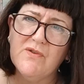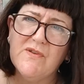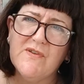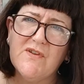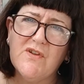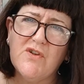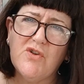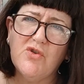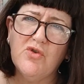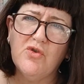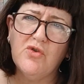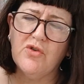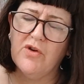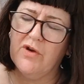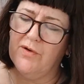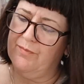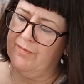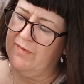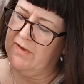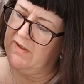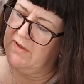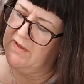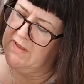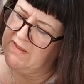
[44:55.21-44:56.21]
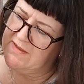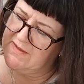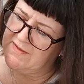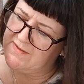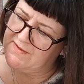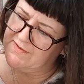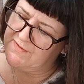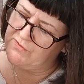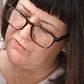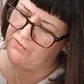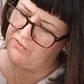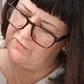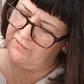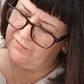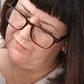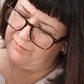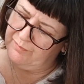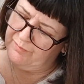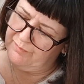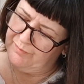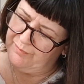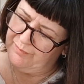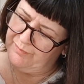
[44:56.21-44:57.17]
stuck I need to sort of